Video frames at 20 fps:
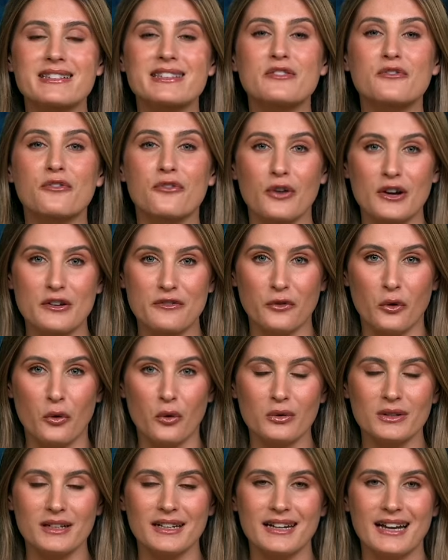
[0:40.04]
is in free
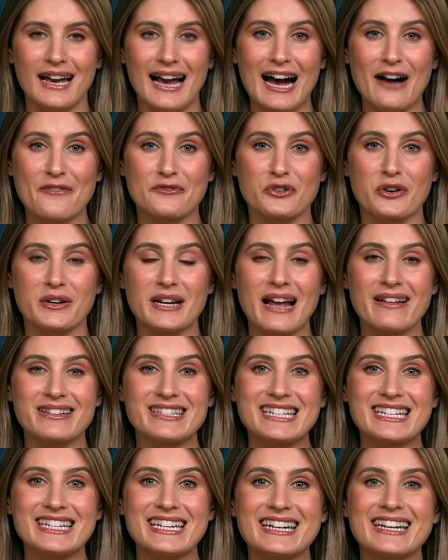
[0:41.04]
fall after
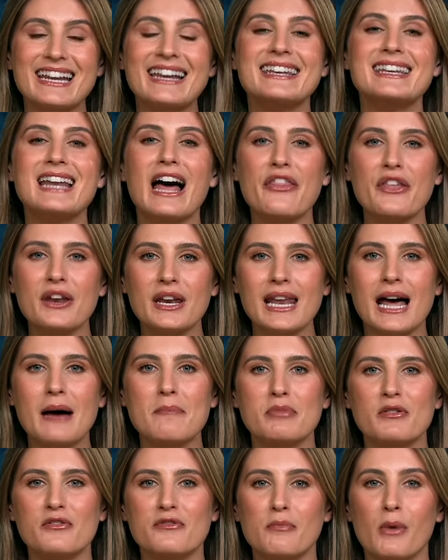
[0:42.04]
announcing yet another
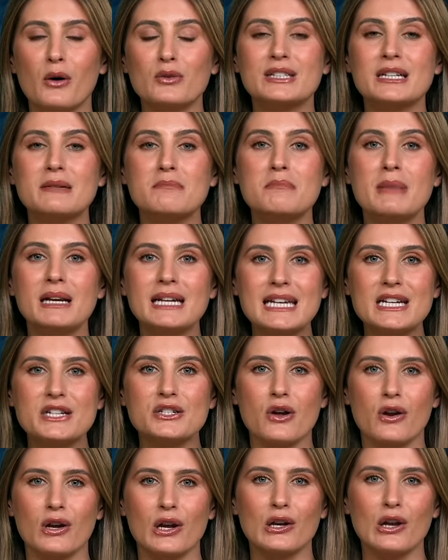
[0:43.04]
lump of multi million
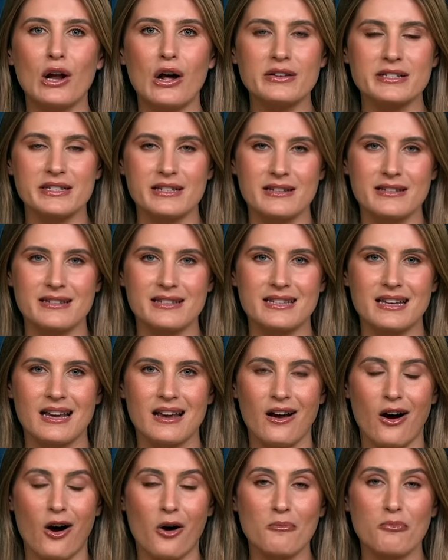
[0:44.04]
dollar losses
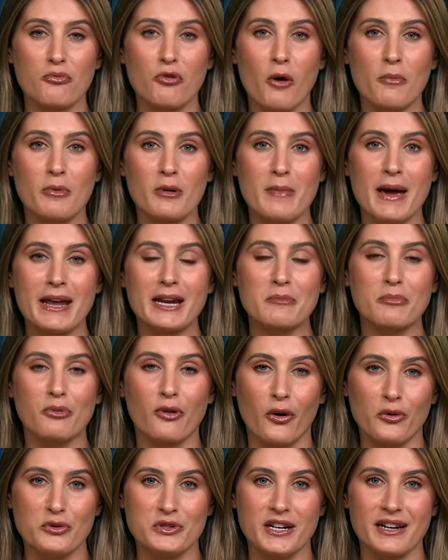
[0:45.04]
on problematic
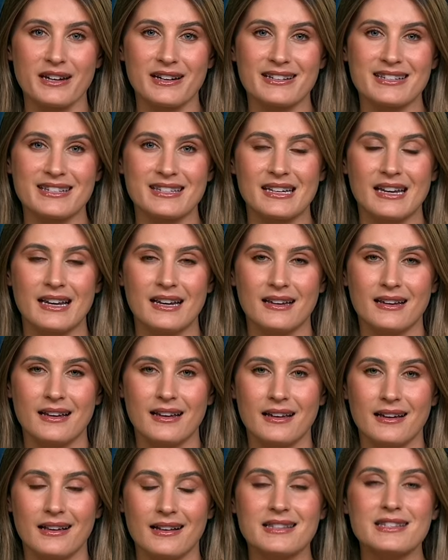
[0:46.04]
projects.
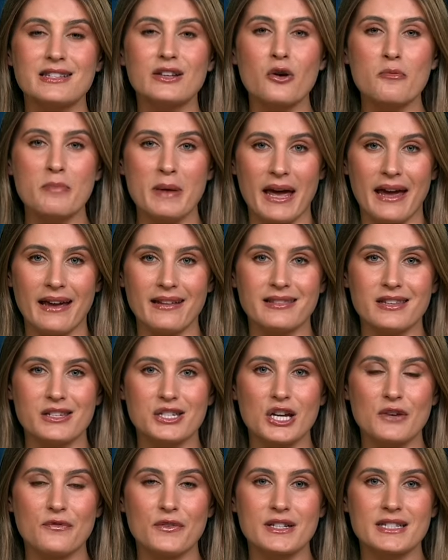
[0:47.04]
It's so bad the
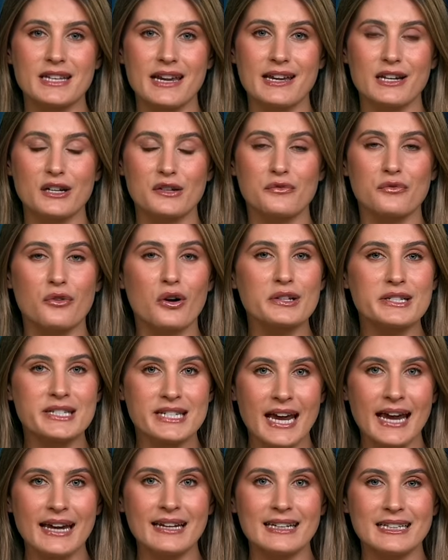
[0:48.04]
chief executive Ross
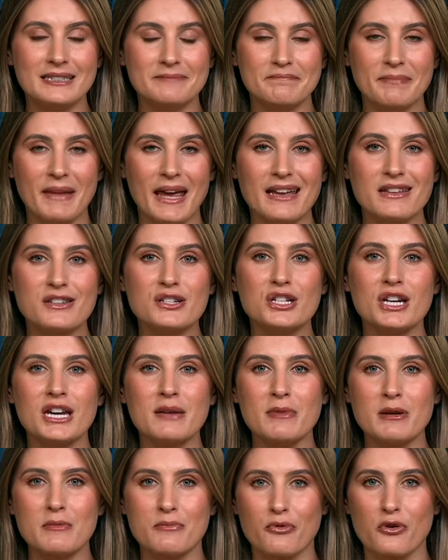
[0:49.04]
Taylor and
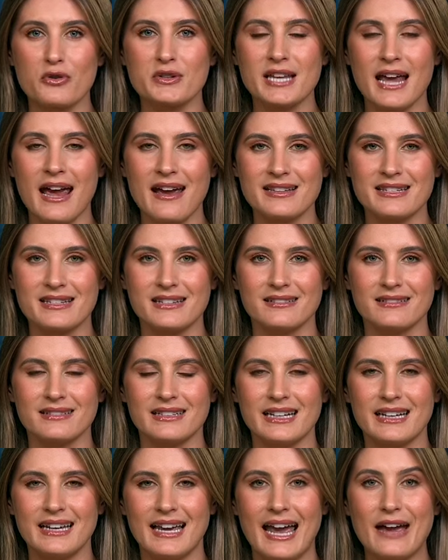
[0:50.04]
chairman Bruce
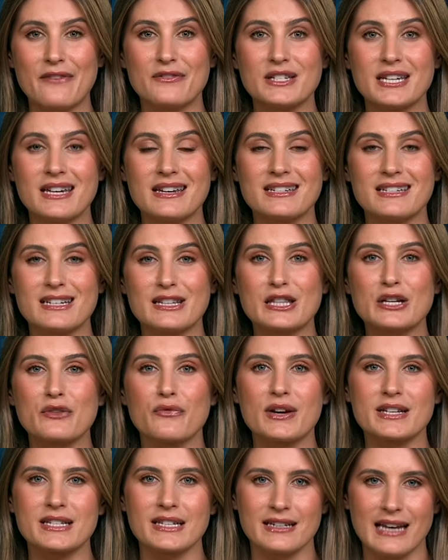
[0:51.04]
Hassall have tendered their
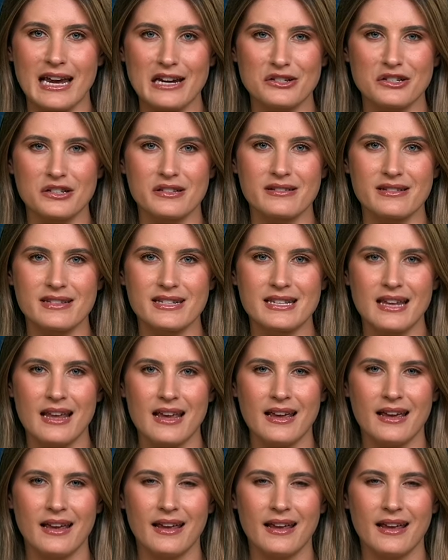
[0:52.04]
resignations.